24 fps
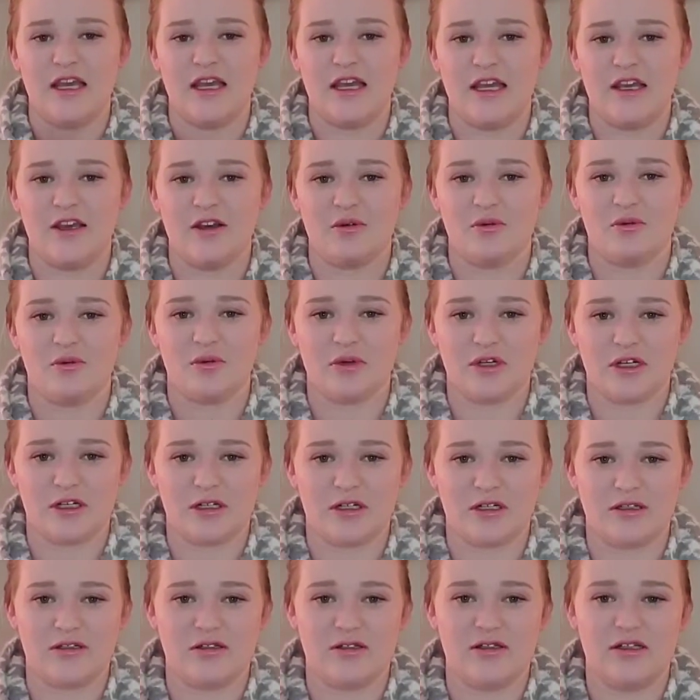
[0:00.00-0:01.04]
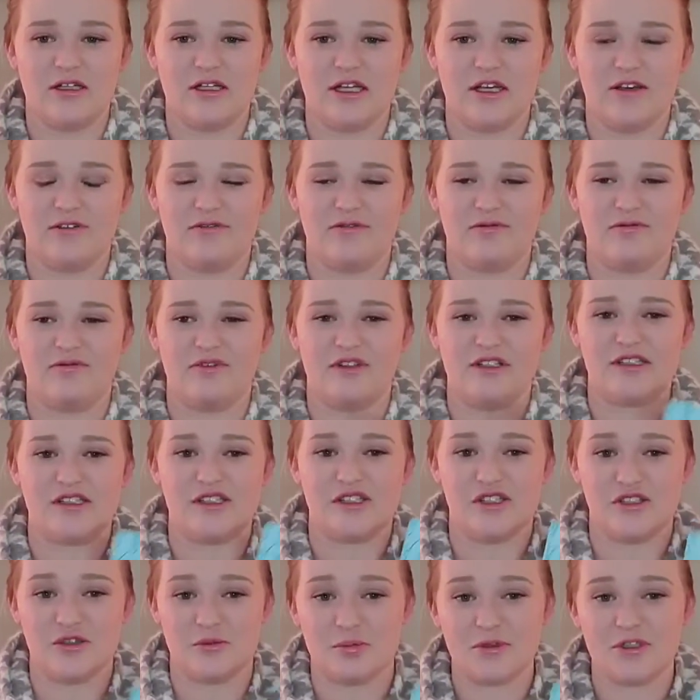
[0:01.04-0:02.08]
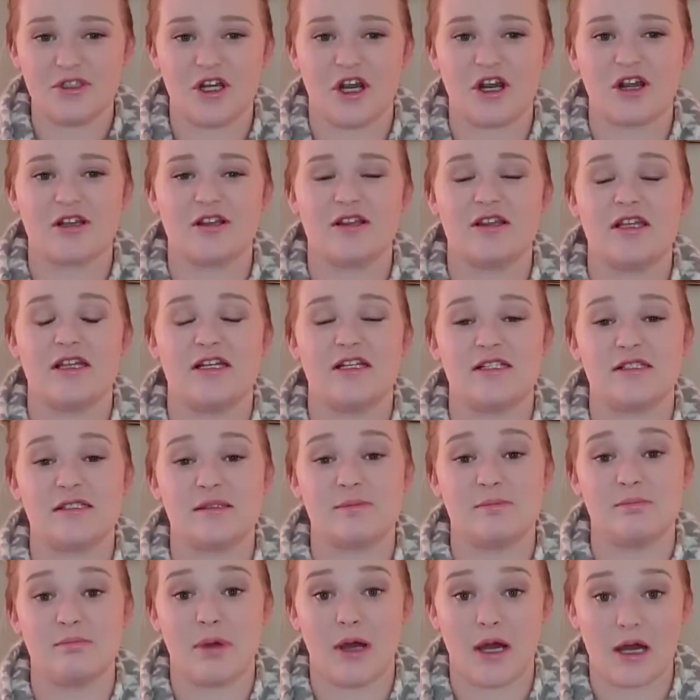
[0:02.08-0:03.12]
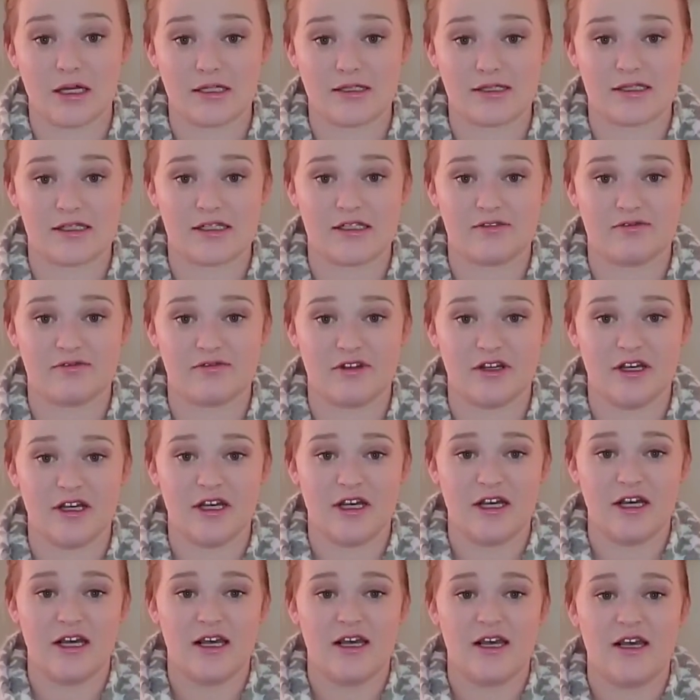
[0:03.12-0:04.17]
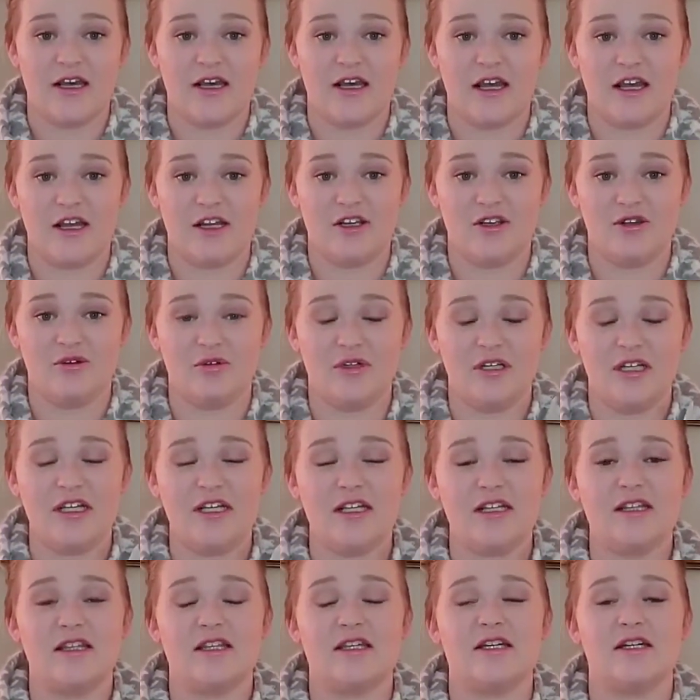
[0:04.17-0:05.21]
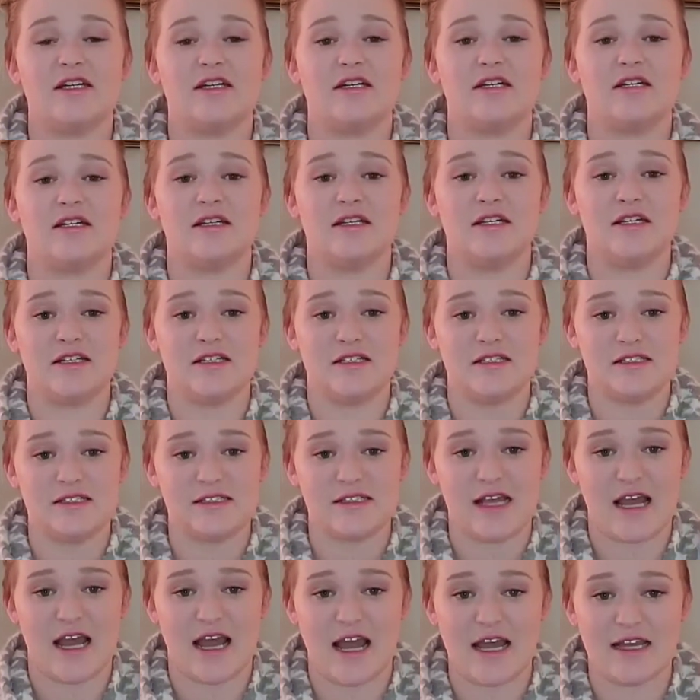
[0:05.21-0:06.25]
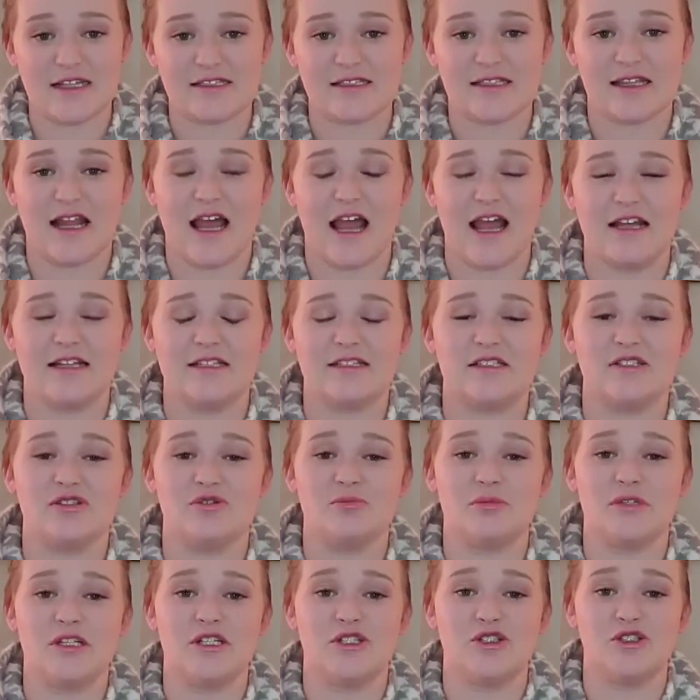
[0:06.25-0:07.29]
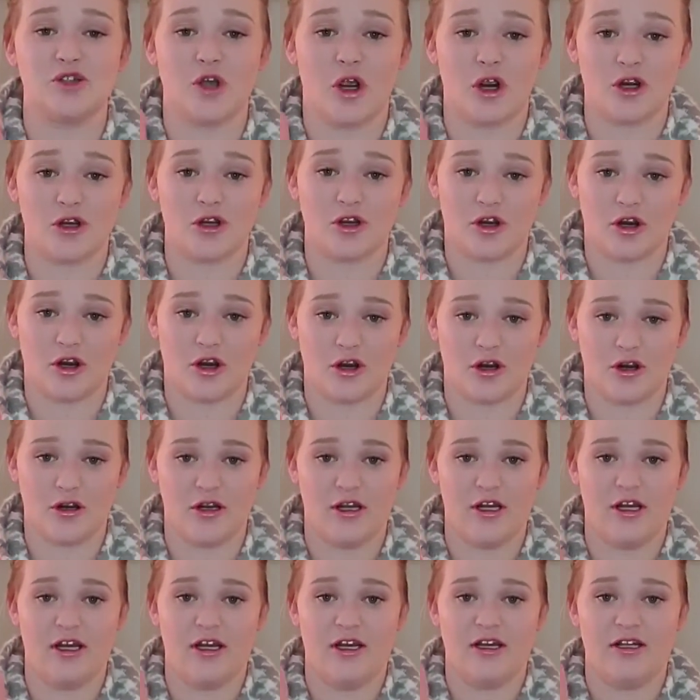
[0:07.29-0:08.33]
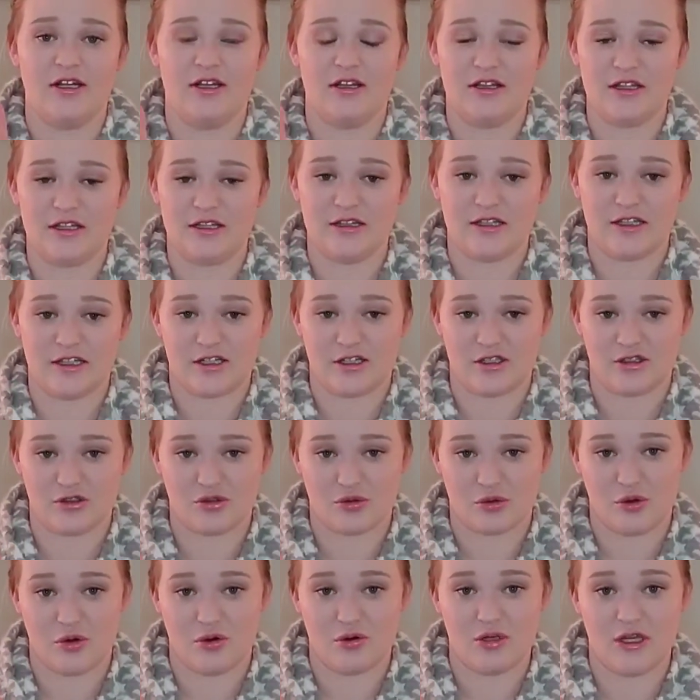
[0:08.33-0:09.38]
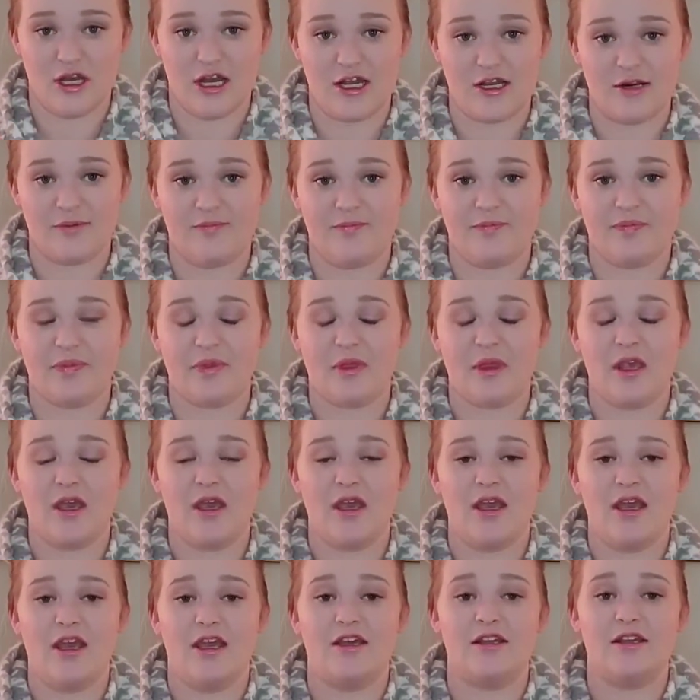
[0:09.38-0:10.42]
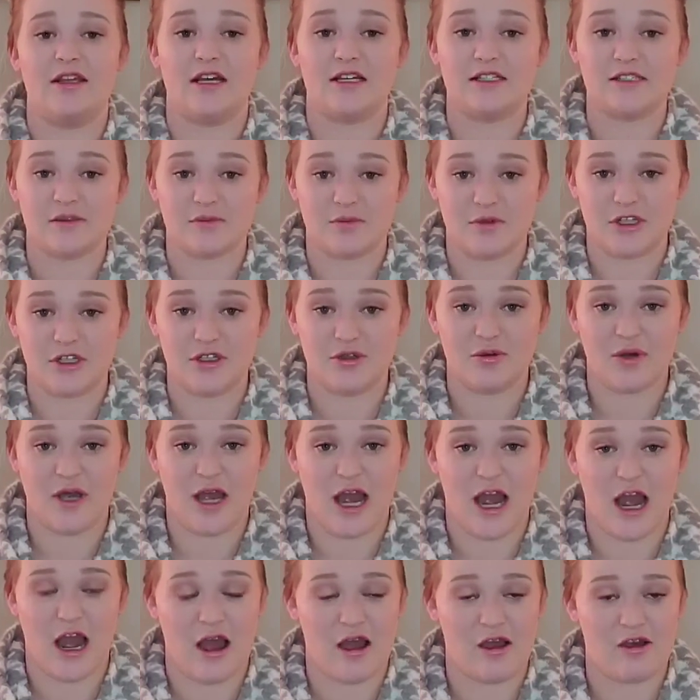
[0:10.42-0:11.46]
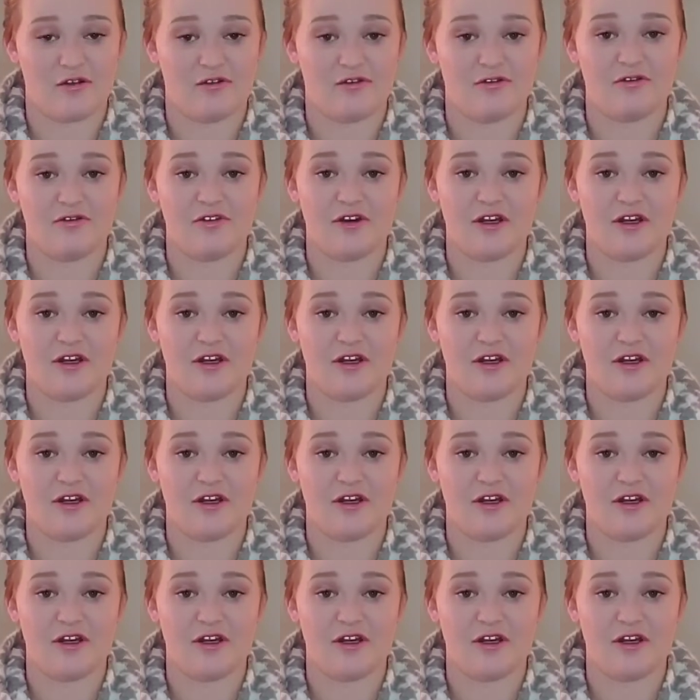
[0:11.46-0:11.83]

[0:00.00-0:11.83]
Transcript: it will, if it's super dark, then it's positive. And you need the test line to be darker than the control line. And that's when you have